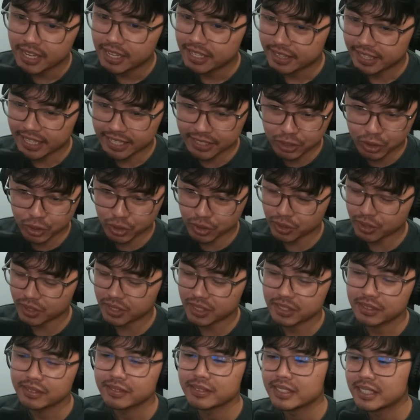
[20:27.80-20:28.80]
That's just
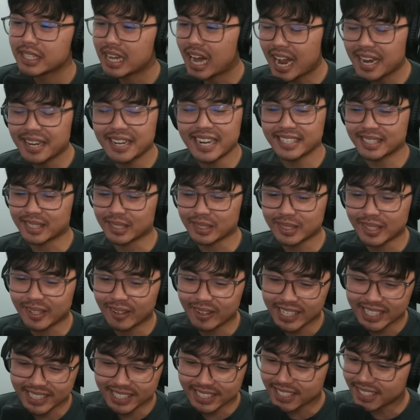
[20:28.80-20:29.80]

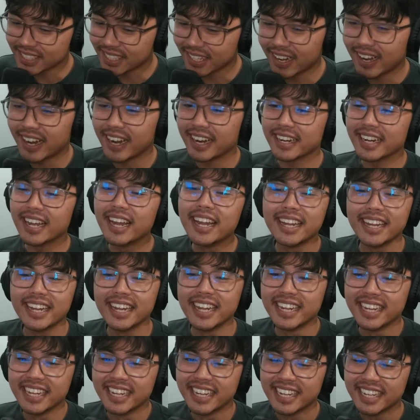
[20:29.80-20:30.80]
unnecessary discard.
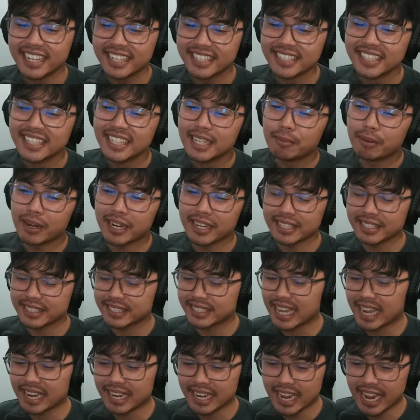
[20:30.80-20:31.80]
But it is
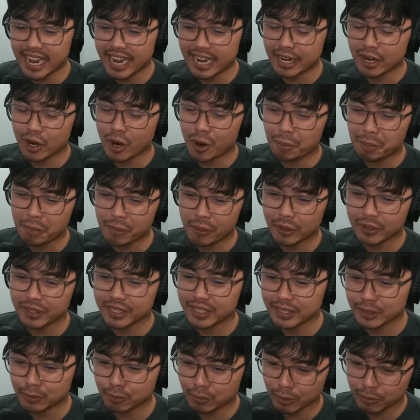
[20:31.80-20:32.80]
10k combo,
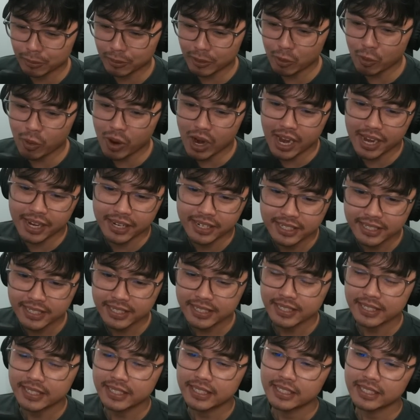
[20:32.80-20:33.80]
that's probably why.
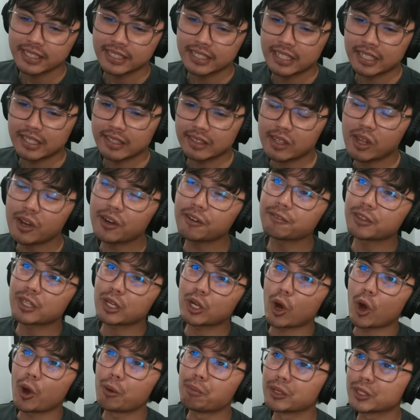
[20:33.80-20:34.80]
A lot of the
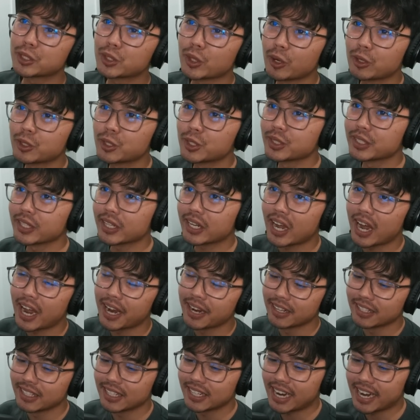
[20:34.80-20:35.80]
Goma searches are kind
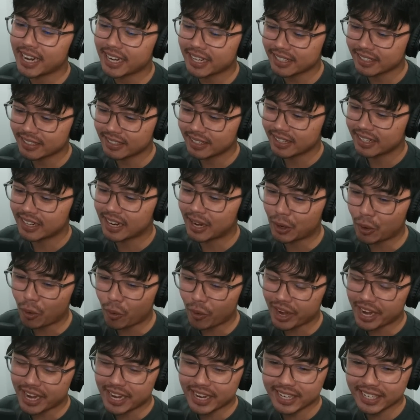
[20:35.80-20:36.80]
of like
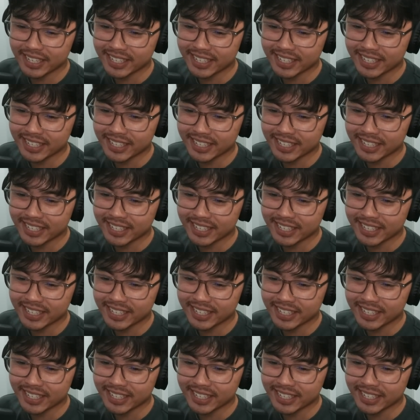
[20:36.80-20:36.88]
annoying.